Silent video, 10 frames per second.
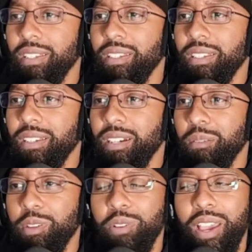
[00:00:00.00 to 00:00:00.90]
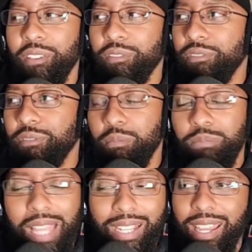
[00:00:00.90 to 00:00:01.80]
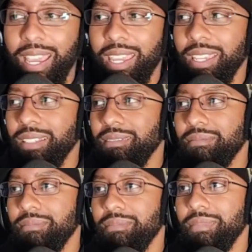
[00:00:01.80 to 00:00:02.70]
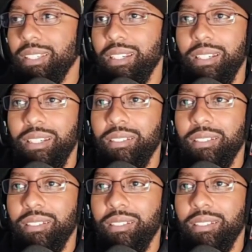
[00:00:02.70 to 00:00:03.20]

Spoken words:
I don't have Black Knight. A